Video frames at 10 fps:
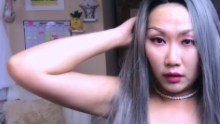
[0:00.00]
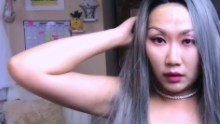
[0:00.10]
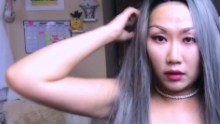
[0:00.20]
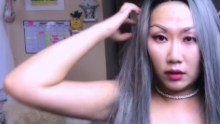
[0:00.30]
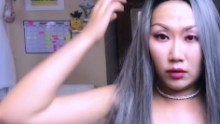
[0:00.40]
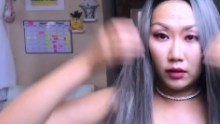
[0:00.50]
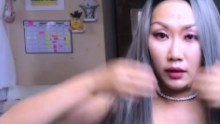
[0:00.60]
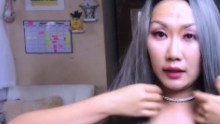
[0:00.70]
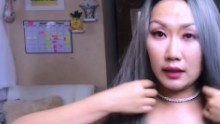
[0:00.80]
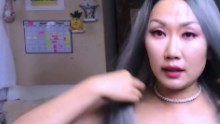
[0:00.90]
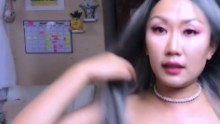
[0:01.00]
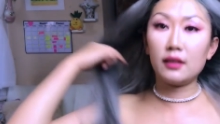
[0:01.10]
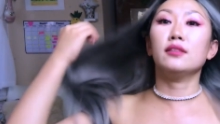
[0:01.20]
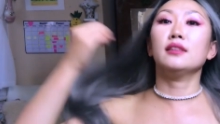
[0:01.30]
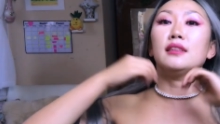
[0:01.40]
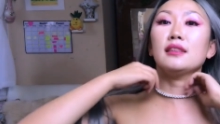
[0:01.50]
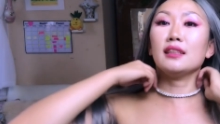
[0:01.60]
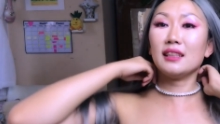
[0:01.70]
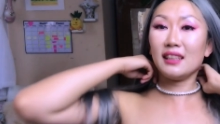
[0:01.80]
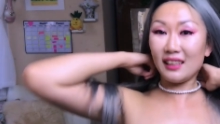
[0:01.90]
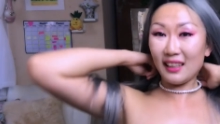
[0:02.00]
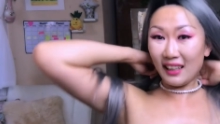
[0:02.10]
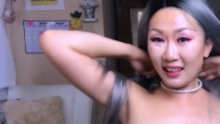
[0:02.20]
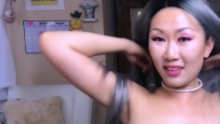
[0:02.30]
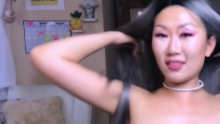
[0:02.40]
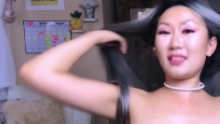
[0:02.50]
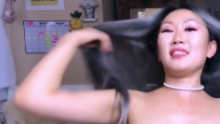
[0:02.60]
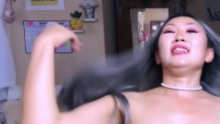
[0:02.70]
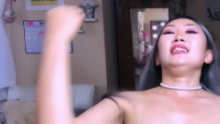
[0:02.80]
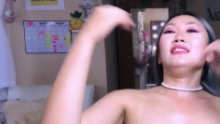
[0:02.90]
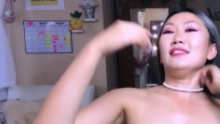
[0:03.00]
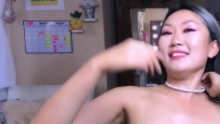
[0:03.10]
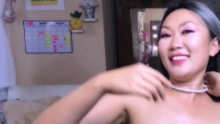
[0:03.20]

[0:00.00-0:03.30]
Holy, I can really take it out now.